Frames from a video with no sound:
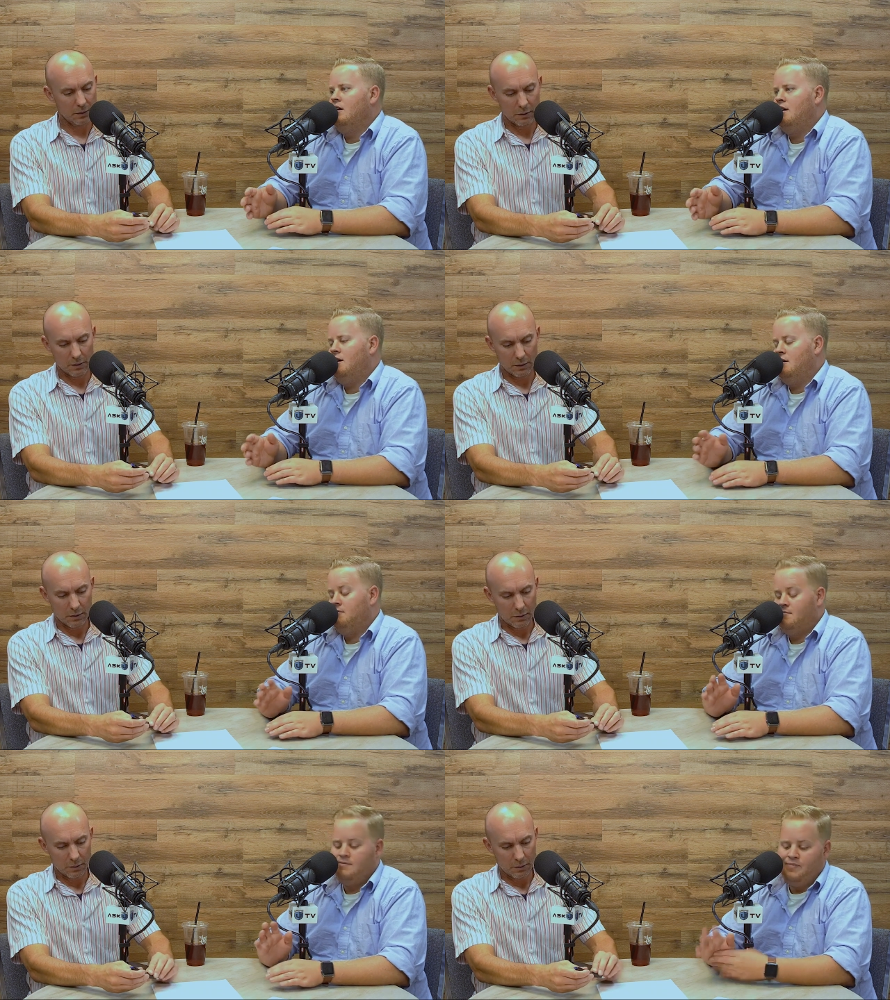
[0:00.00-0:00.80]

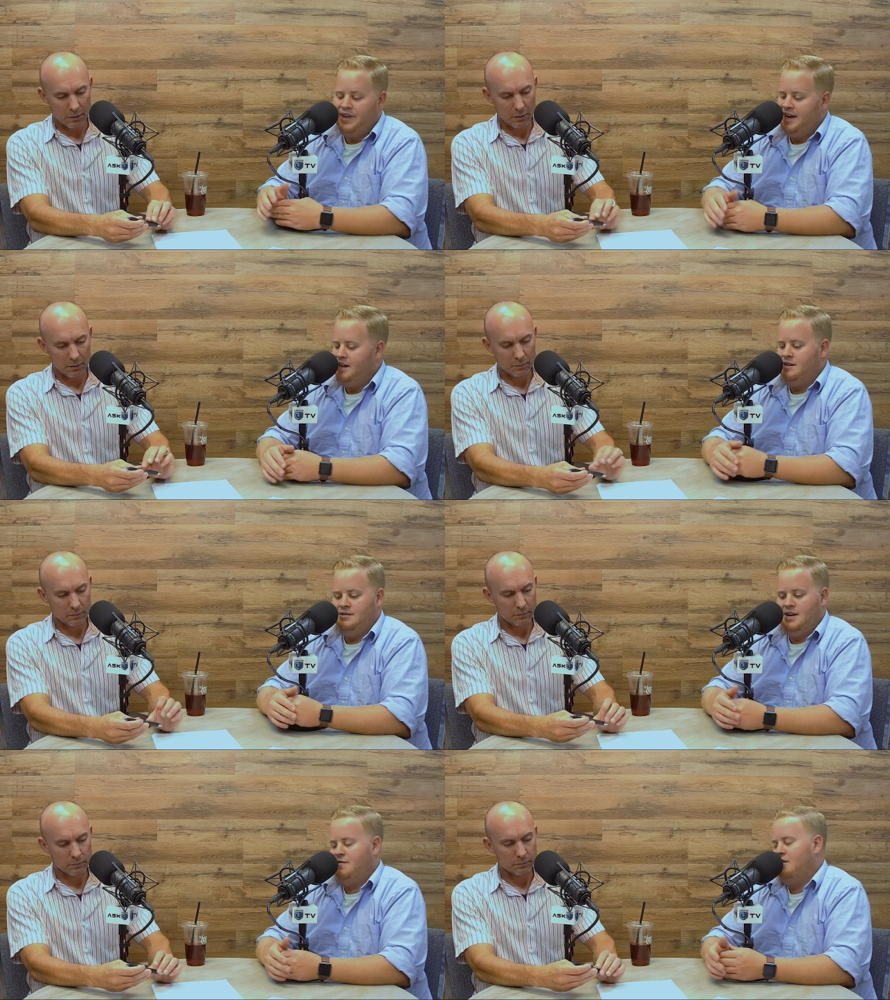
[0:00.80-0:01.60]
Speaker 1: um,
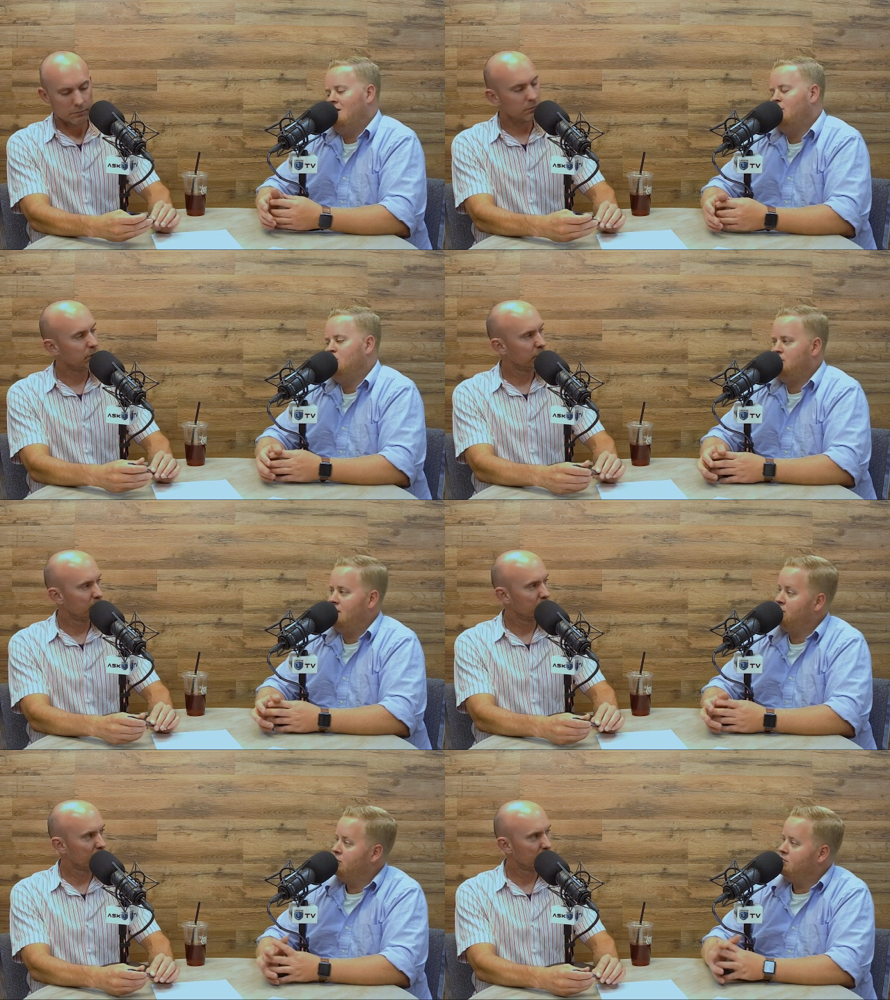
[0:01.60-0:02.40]
and they figure out who's
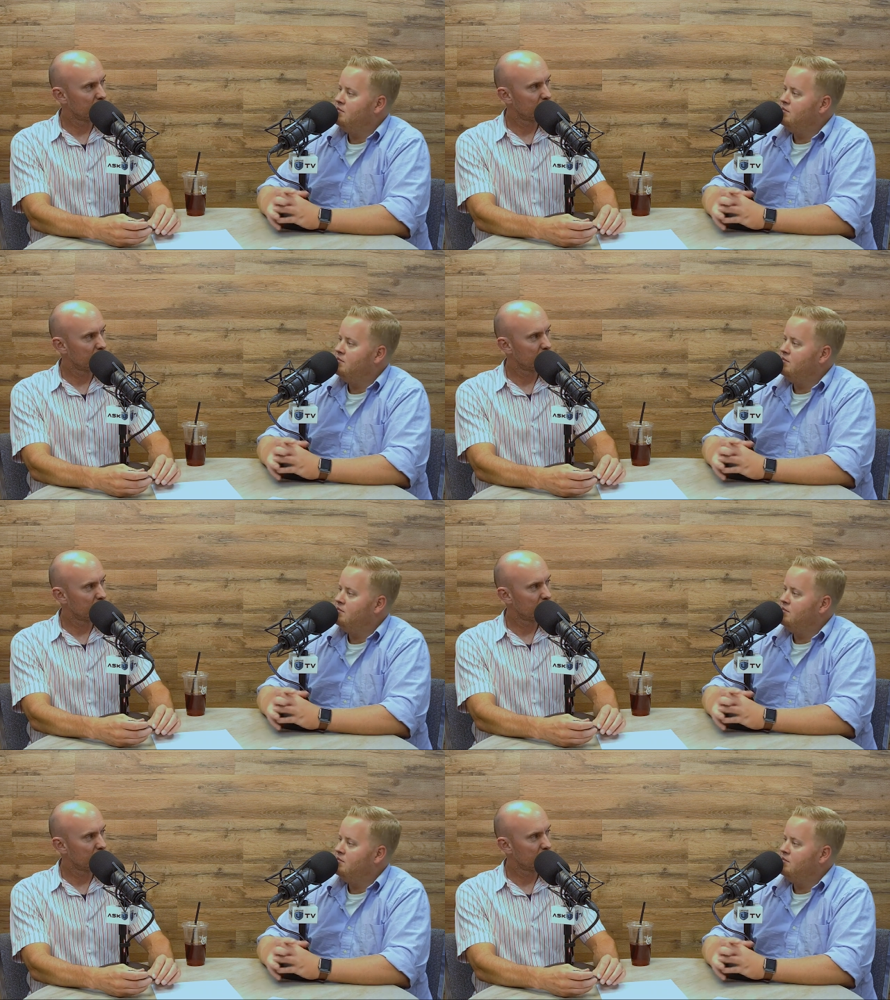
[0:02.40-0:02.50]
flying the drone.